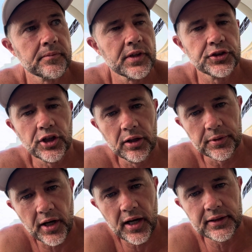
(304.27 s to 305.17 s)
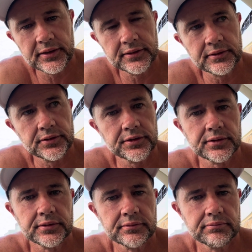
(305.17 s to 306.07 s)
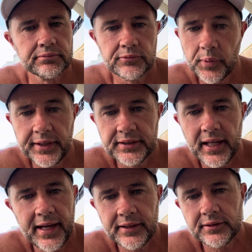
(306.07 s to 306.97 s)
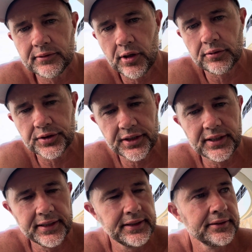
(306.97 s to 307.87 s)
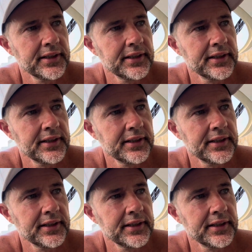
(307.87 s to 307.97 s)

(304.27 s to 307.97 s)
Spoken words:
Solomon Islands, Queensland, Coral Sea,